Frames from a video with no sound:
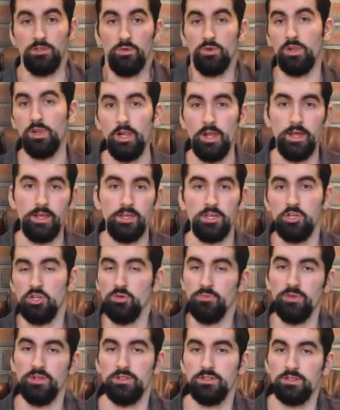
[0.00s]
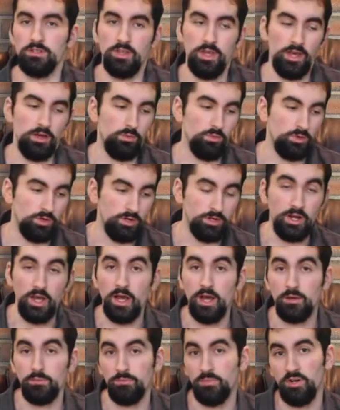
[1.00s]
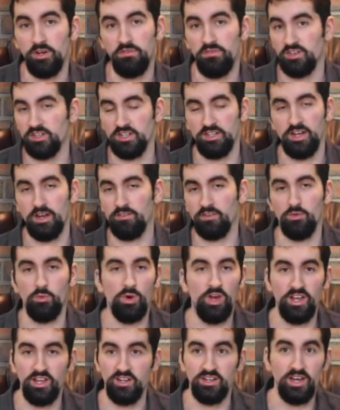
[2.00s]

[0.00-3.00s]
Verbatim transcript: new clay humans that were not perfect in every way,